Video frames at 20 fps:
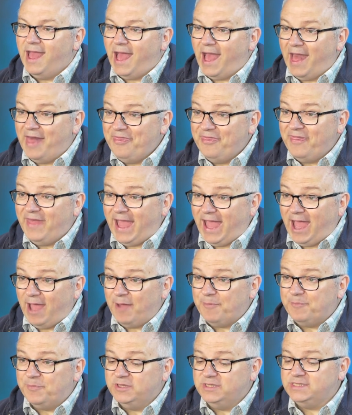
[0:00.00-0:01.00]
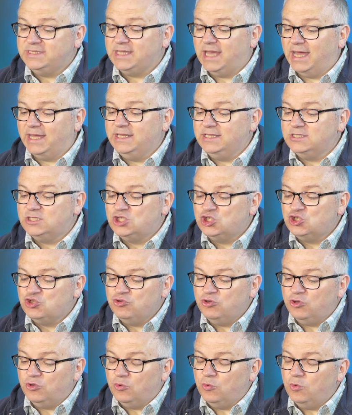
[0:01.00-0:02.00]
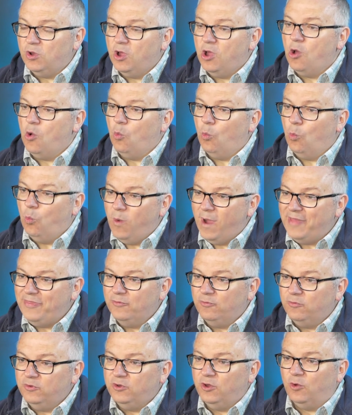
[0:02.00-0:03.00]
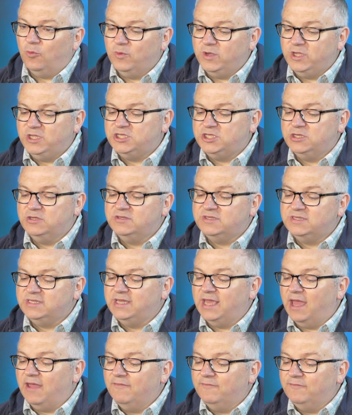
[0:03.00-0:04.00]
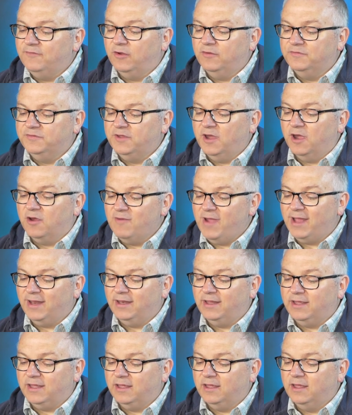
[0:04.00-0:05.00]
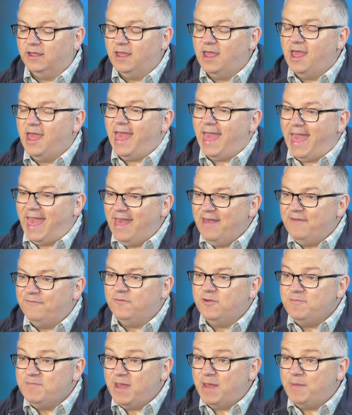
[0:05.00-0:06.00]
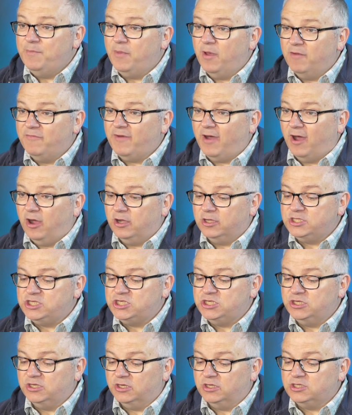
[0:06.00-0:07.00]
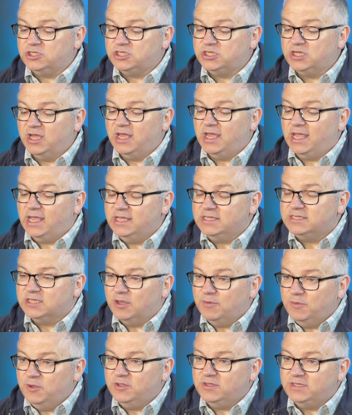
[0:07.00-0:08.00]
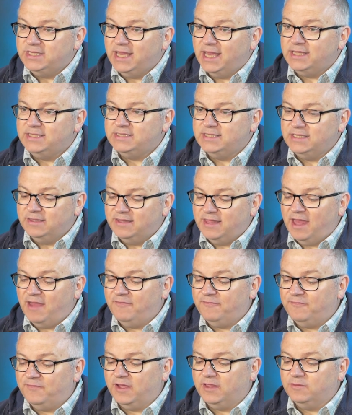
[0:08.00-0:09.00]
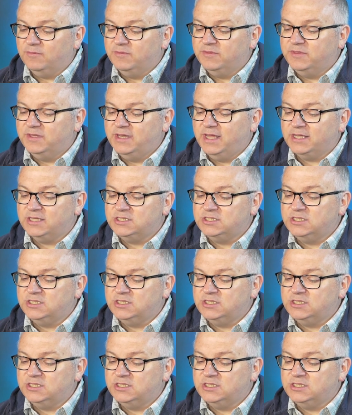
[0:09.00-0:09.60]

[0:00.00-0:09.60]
And that happens, and it's true whether or not we choose to get involved directly. Every member of our church is communicating their faith with the next